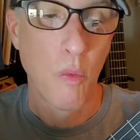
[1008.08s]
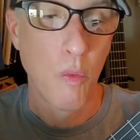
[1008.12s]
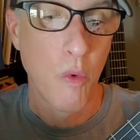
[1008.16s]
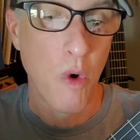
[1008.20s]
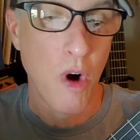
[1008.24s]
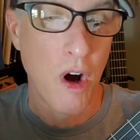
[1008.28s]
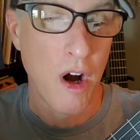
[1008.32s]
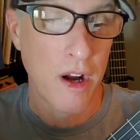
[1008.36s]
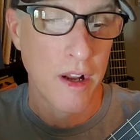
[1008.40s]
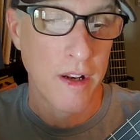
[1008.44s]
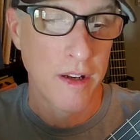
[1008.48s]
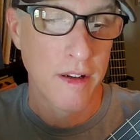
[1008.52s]

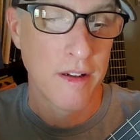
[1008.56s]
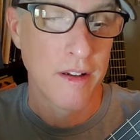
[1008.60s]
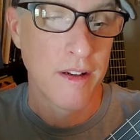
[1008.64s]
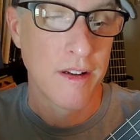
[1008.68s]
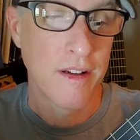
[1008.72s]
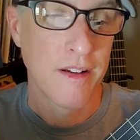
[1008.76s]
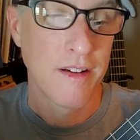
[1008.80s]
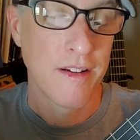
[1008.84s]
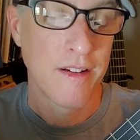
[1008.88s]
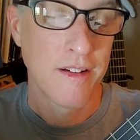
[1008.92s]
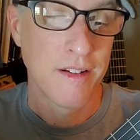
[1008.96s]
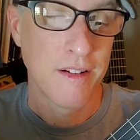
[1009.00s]

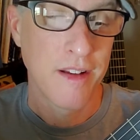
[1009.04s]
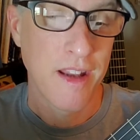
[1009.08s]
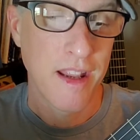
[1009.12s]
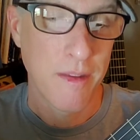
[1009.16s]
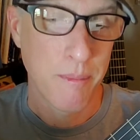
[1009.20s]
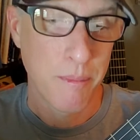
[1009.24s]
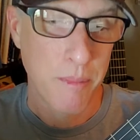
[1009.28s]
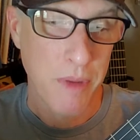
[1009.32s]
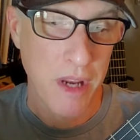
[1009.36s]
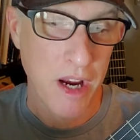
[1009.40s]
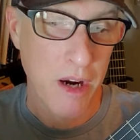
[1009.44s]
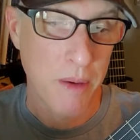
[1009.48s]
One
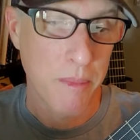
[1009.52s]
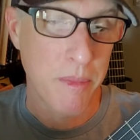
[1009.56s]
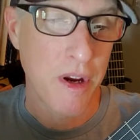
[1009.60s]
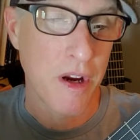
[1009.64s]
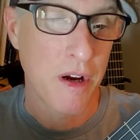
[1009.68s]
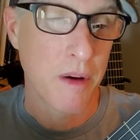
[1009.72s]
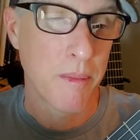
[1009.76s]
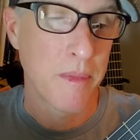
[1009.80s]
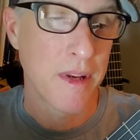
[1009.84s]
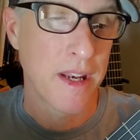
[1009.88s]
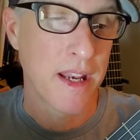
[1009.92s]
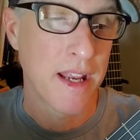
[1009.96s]
pair,
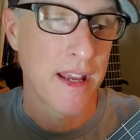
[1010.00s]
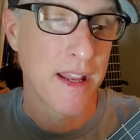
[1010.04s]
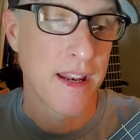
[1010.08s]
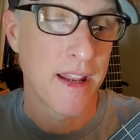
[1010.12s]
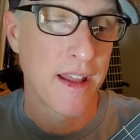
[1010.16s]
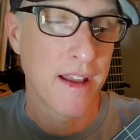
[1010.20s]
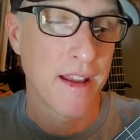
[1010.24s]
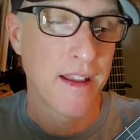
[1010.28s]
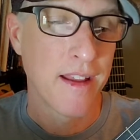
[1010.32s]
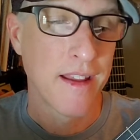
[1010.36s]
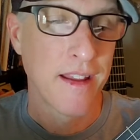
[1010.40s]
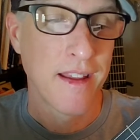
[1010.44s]
pair,
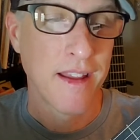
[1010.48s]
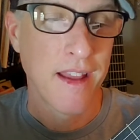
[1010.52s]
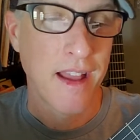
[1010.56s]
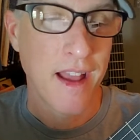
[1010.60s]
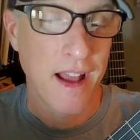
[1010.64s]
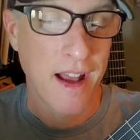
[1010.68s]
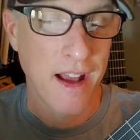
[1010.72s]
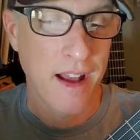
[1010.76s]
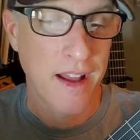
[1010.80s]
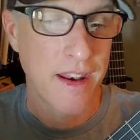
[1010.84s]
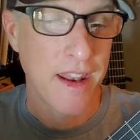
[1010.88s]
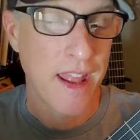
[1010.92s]
banana,
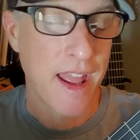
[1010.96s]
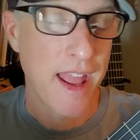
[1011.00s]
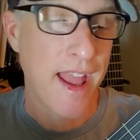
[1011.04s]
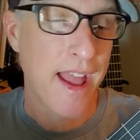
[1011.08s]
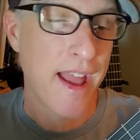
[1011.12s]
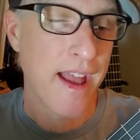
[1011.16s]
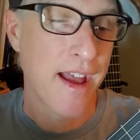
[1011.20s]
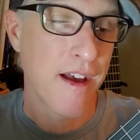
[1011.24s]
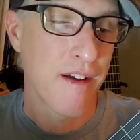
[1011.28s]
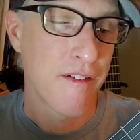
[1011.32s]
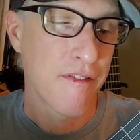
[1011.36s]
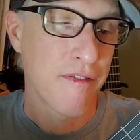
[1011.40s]
on
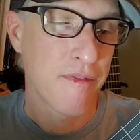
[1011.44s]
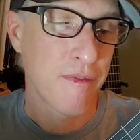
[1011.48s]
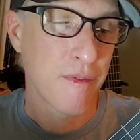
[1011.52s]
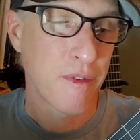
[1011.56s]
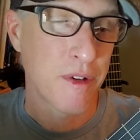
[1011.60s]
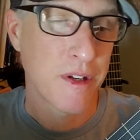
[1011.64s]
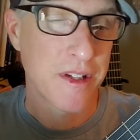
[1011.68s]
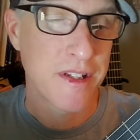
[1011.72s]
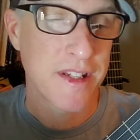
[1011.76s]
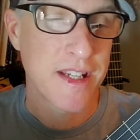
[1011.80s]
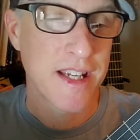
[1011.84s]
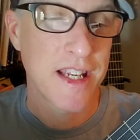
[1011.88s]
F
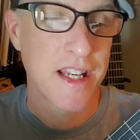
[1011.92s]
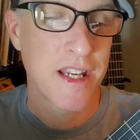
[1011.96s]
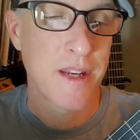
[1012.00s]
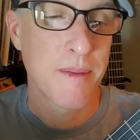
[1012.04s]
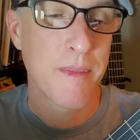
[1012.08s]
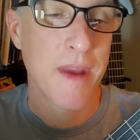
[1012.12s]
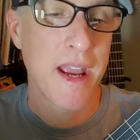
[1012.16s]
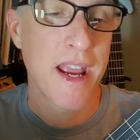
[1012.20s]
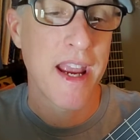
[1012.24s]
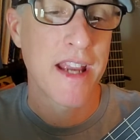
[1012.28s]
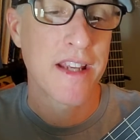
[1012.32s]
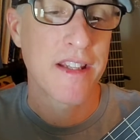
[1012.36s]
with a C in the
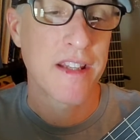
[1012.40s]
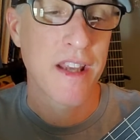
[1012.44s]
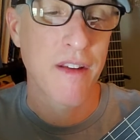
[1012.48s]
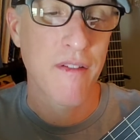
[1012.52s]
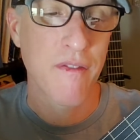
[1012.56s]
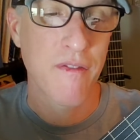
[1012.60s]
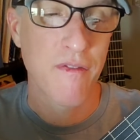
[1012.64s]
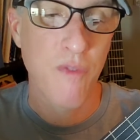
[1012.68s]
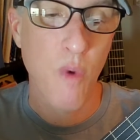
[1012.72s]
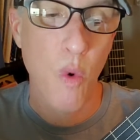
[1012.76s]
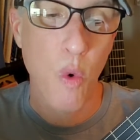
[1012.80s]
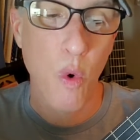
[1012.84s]
bass
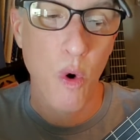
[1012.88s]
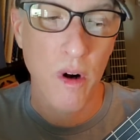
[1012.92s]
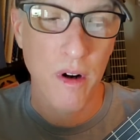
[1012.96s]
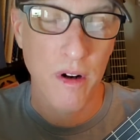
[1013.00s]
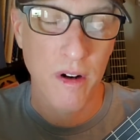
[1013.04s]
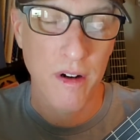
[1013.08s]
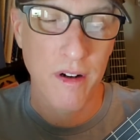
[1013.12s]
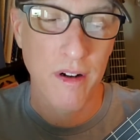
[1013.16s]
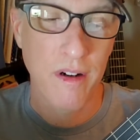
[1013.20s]
and four,